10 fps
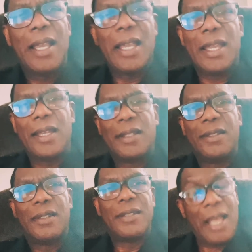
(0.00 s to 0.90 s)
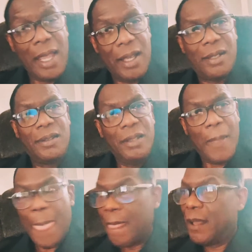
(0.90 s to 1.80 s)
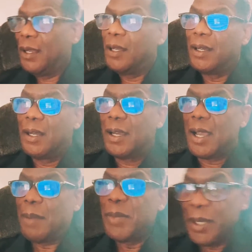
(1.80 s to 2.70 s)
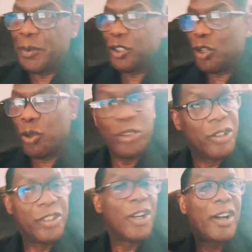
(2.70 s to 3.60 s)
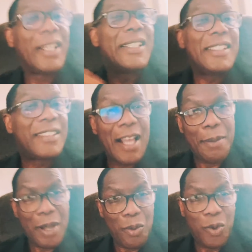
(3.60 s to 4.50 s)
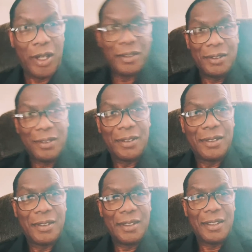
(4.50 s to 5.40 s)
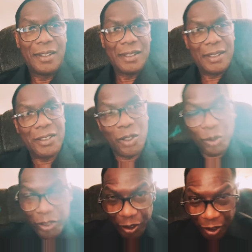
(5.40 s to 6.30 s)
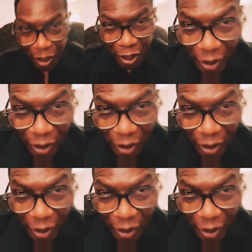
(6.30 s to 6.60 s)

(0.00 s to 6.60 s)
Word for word: And now I'm able to go to the yard anytime I want. Let's go to the yard.